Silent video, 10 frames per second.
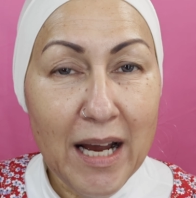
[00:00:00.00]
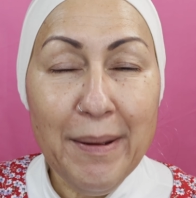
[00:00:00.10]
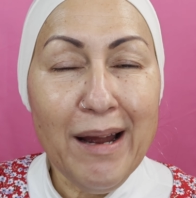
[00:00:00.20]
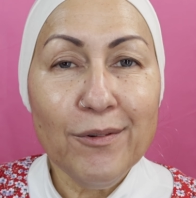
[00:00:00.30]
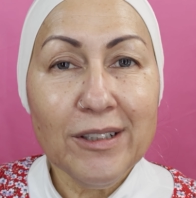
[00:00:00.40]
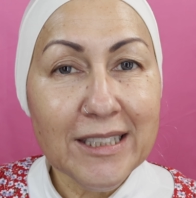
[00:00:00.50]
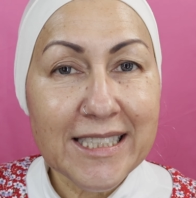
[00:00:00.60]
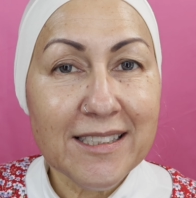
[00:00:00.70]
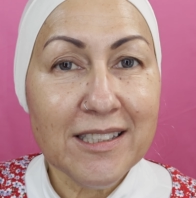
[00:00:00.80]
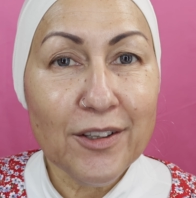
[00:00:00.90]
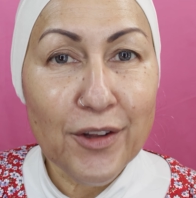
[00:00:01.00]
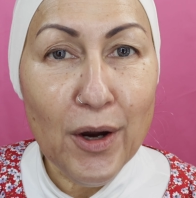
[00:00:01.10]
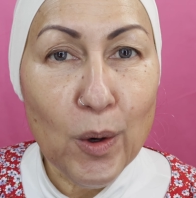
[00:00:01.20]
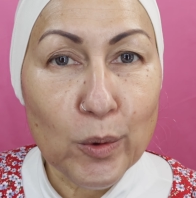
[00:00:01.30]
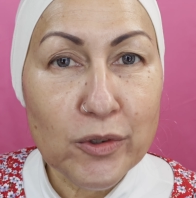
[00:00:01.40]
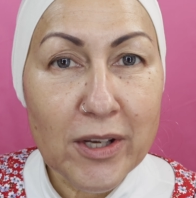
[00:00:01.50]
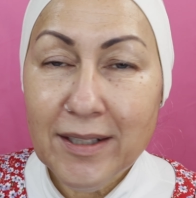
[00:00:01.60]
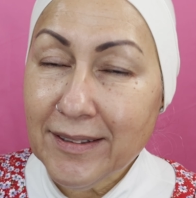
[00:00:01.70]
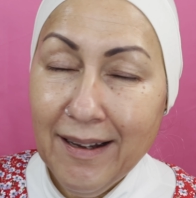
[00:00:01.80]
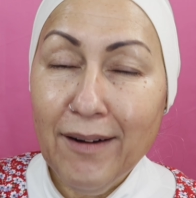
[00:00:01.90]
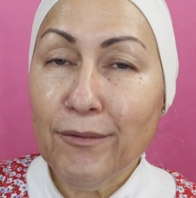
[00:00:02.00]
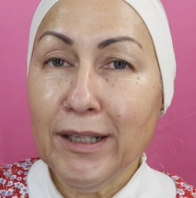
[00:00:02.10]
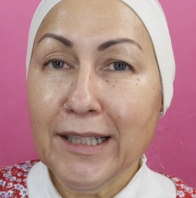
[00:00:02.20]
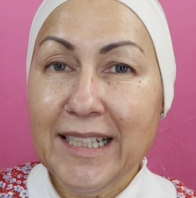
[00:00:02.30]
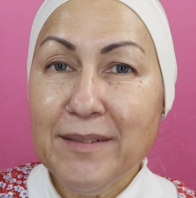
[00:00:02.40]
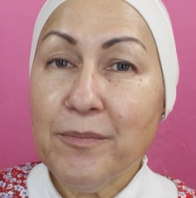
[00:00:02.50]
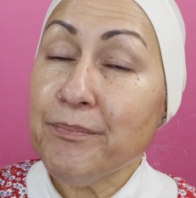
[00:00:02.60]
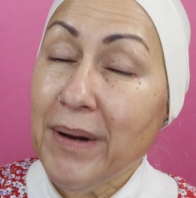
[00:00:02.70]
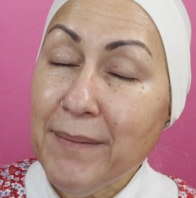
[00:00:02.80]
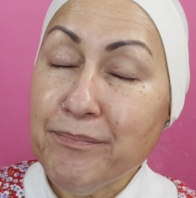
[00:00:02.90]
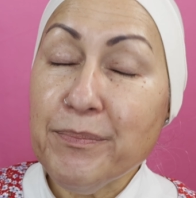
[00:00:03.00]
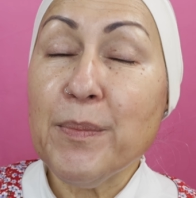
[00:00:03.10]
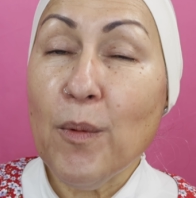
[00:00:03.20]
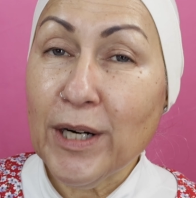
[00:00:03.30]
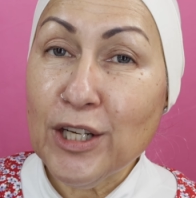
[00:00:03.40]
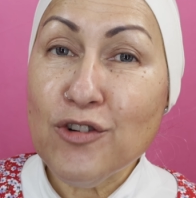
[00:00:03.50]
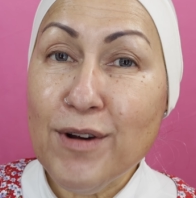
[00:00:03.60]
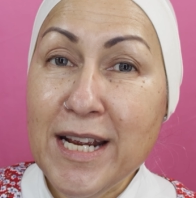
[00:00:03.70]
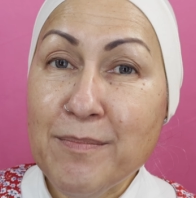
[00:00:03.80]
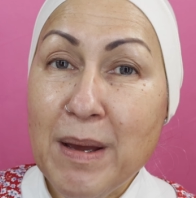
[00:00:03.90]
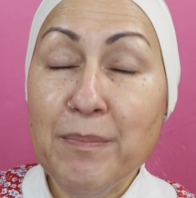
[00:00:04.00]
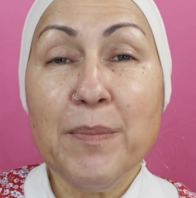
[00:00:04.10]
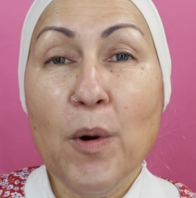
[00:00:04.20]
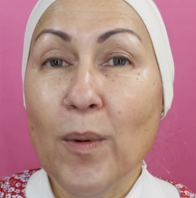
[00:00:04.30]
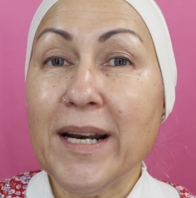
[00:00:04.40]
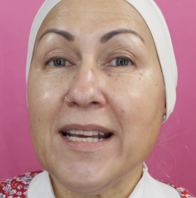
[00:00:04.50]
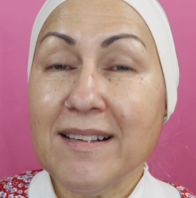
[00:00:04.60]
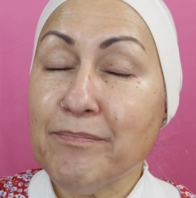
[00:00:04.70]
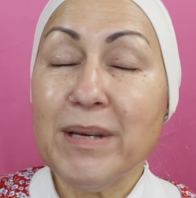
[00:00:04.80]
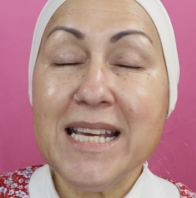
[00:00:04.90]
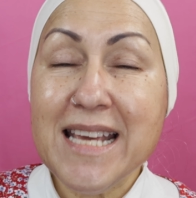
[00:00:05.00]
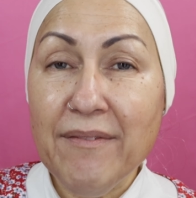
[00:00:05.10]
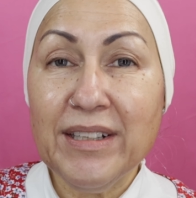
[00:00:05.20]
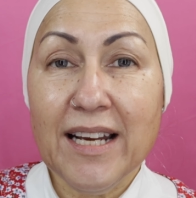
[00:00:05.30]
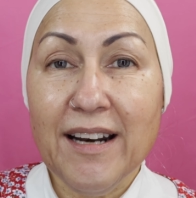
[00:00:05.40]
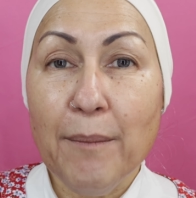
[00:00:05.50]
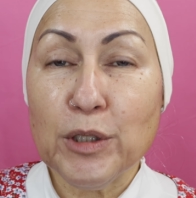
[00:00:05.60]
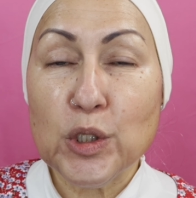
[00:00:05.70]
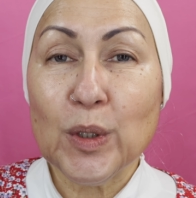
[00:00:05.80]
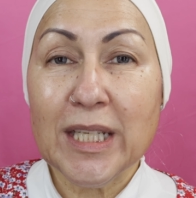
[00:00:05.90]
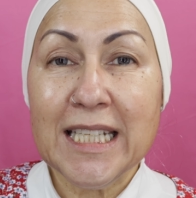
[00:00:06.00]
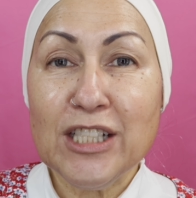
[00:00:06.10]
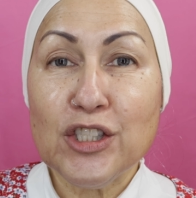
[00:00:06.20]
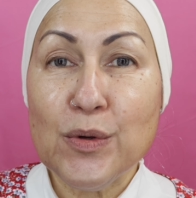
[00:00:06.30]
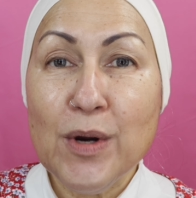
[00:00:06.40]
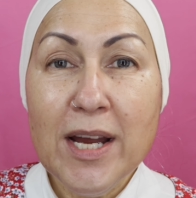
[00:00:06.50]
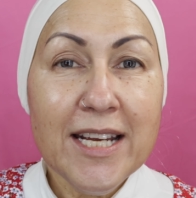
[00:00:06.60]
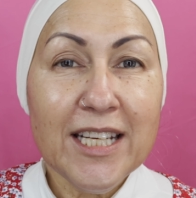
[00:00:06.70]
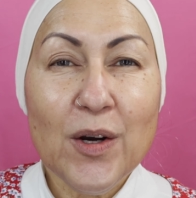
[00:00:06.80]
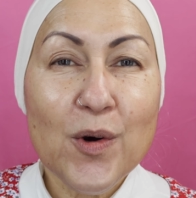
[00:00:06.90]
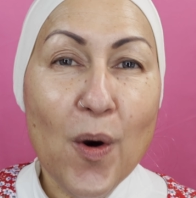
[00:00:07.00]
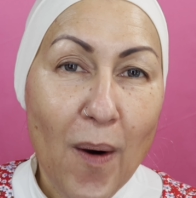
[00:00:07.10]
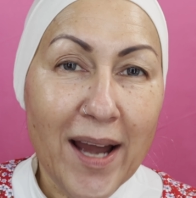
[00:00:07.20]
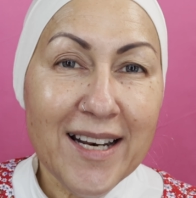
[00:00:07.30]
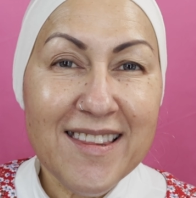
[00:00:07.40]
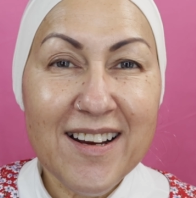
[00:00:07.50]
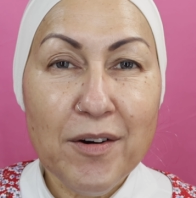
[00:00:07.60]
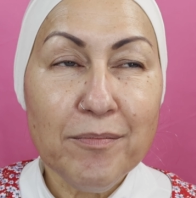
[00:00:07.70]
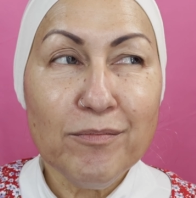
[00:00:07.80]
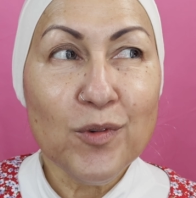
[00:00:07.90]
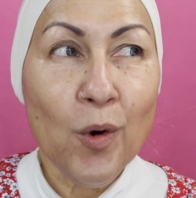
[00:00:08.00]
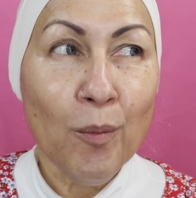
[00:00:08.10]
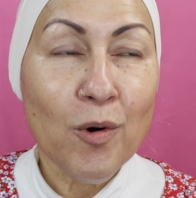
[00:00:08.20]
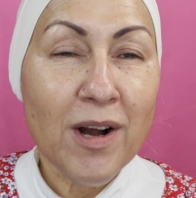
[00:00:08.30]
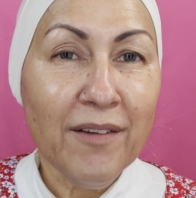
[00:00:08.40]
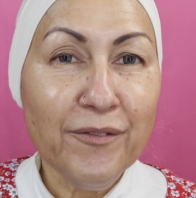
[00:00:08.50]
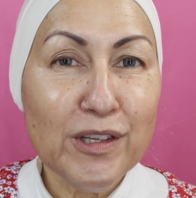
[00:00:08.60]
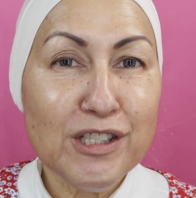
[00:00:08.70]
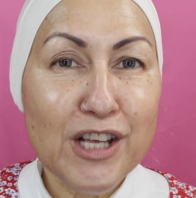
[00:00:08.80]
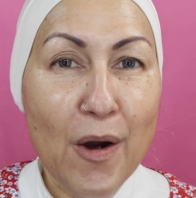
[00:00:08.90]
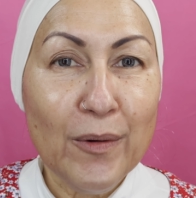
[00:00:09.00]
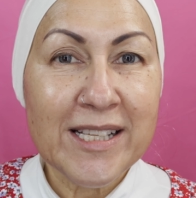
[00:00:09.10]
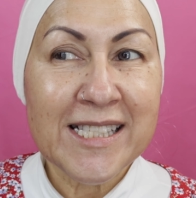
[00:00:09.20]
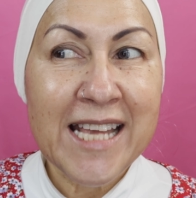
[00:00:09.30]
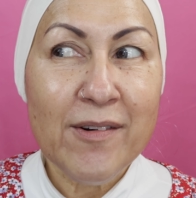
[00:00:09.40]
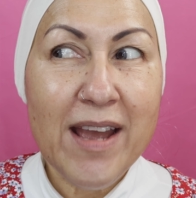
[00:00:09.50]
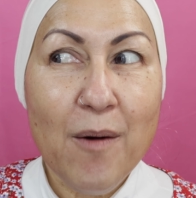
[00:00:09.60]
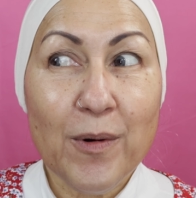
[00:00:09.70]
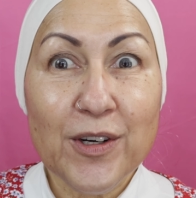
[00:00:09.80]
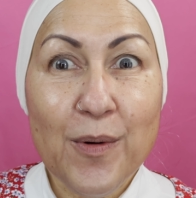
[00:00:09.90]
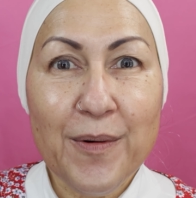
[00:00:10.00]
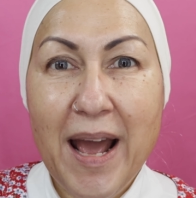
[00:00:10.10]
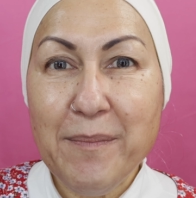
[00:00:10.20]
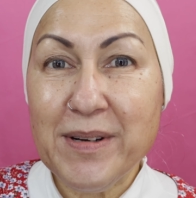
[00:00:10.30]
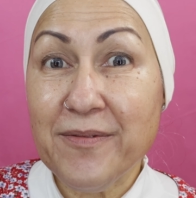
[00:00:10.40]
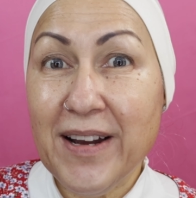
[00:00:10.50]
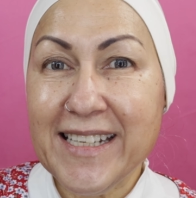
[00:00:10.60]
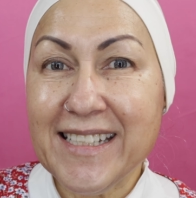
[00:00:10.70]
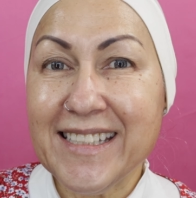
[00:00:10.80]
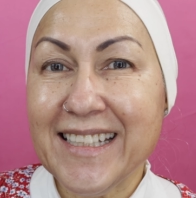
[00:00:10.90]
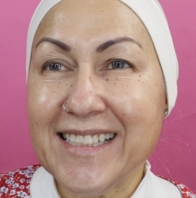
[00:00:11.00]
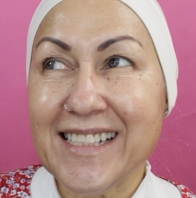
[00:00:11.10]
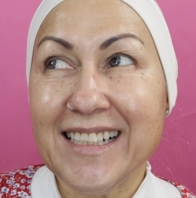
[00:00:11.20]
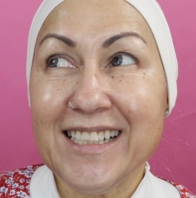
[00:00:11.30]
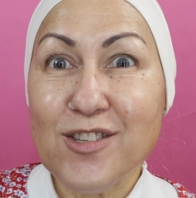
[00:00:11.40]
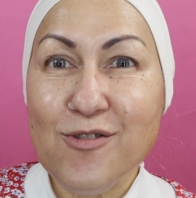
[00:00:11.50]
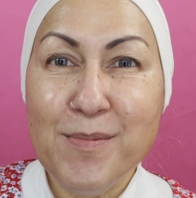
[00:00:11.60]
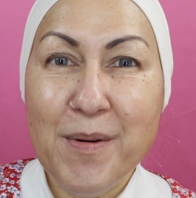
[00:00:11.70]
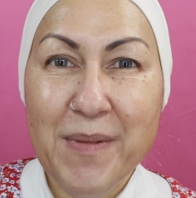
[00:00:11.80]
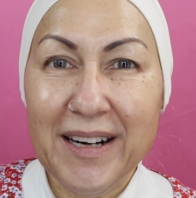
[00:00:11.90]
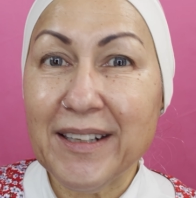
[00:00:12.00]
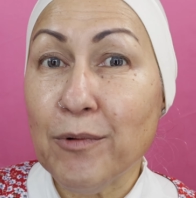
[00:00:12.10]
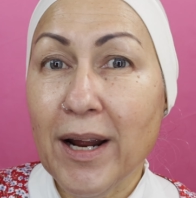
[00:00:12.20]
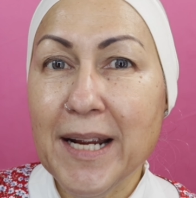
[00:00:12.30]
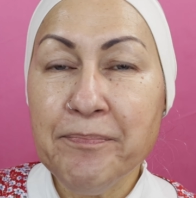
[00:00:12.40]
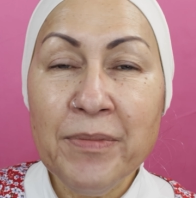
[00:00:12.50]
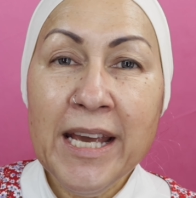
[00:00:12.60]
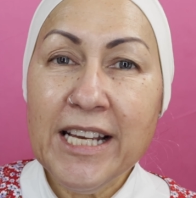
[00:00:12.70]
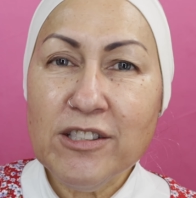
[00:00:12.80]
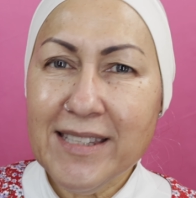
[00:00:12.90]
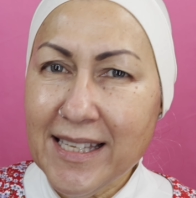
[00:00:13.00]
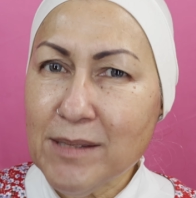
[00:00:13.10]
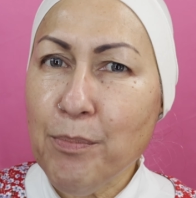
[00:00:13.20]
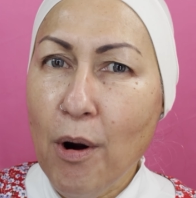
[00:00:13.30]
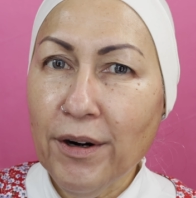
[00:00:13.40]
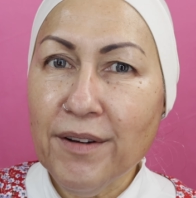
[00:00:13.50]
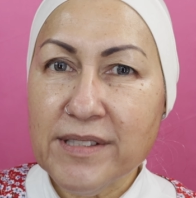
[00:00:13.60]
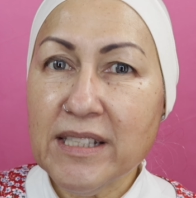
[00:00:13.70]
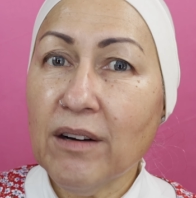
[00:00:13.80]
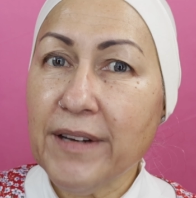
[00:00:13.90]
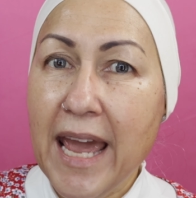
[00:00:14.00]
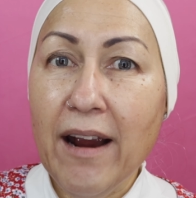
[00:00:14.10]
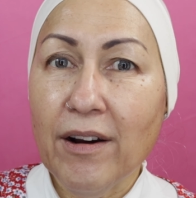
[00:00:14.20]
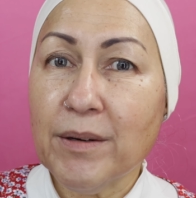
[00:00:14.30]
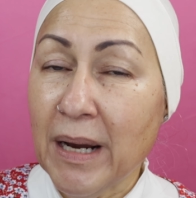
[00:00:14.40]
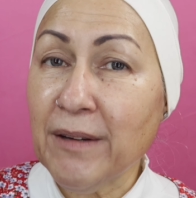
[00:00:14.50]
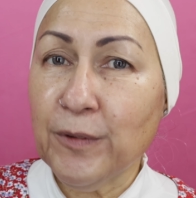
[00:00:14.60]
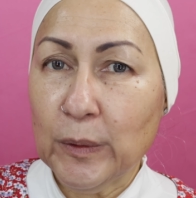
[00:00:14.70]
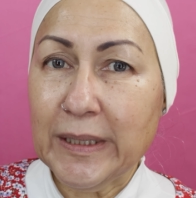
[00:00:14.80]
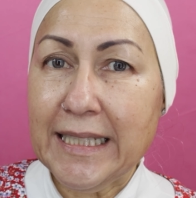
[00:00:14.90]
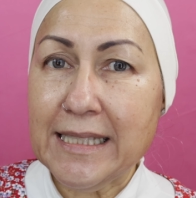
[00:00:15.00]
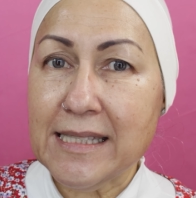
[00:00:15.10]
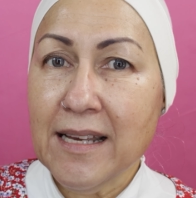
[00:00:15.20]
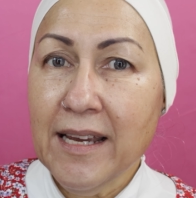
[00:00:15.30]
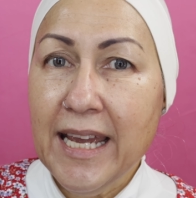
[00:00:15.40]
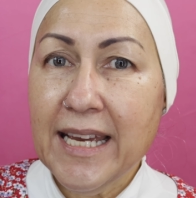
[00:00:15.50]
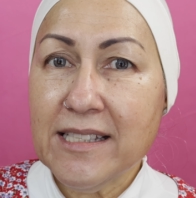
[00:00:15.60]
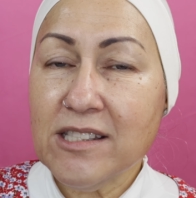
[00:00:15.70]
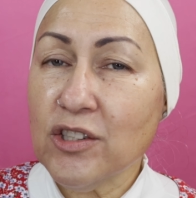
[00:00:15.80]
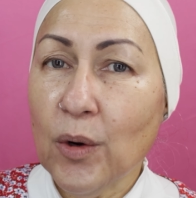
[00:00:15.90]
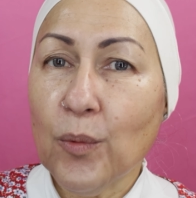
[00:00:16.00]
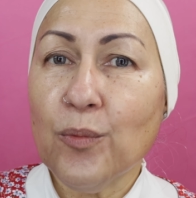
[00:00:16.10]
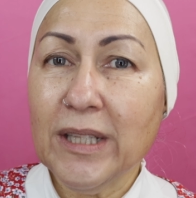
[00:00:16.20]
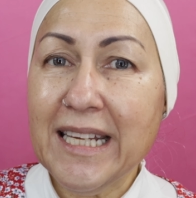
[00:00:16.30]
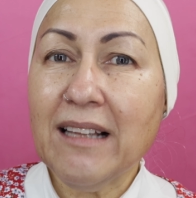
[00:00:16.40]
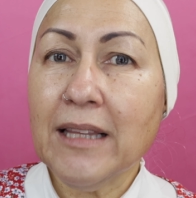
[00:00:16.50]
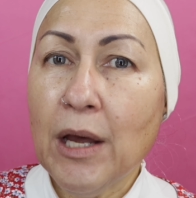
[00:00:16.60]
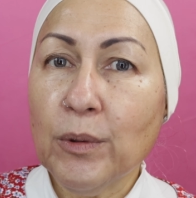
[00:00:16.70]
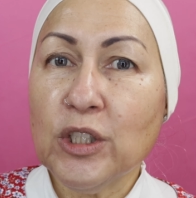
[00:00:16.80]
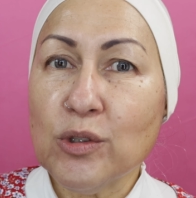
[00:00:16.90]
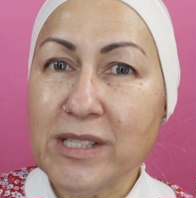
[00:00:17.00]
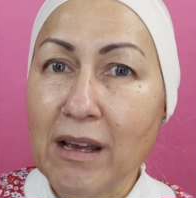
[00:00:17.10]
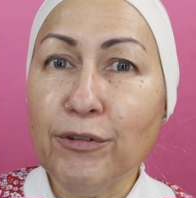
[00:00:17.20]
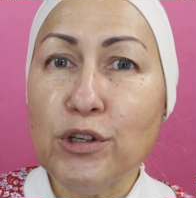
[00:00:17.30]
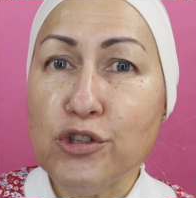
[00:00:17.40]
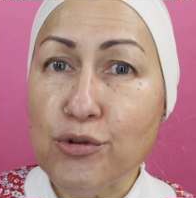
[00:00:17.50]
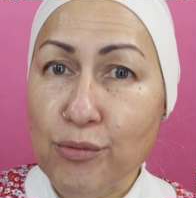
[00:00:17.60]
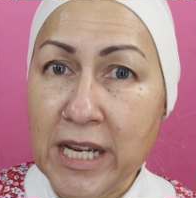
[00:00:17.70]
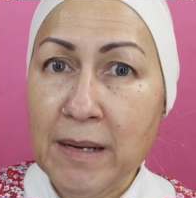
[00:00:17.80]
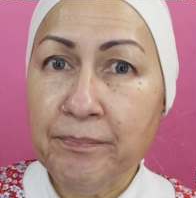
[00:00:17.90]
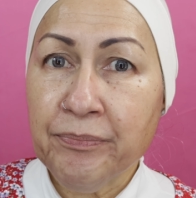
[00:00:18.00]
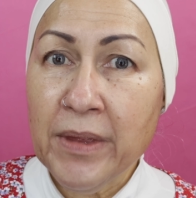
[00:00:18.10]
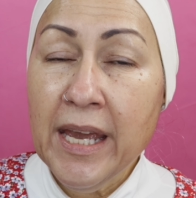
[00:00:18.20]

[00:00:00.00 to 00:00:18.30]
I mean, how realistic are those? Not really. But people want to dream and people want to be given that opportunity to, you know, go out of their normal comfort zone and say, okay, I wonder what would happen if I did this and let's dream about it, right? And so that's part of self care and mindfulness is, you know, really allowing yourself to dream.